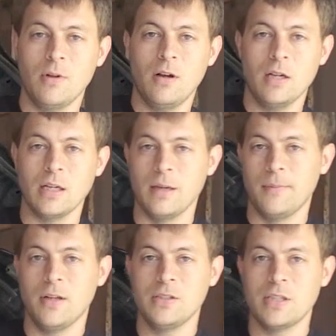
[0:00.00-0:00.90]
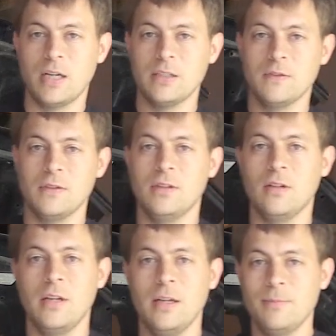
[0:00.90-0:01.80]
blog. I apologize for the
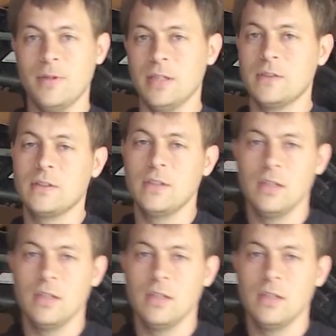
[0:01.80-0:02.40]
delay, but